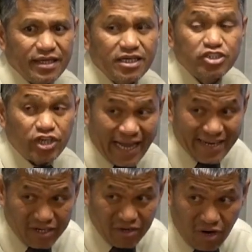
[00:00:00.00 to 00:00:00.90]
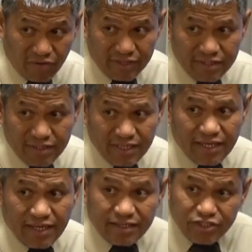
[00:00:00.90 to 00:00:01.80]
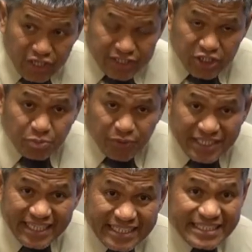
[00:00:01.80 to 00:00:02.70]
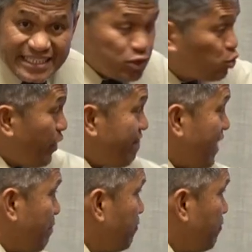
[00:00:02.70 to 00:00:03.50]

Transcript: Shekinah glory. Jesus' presence is with them.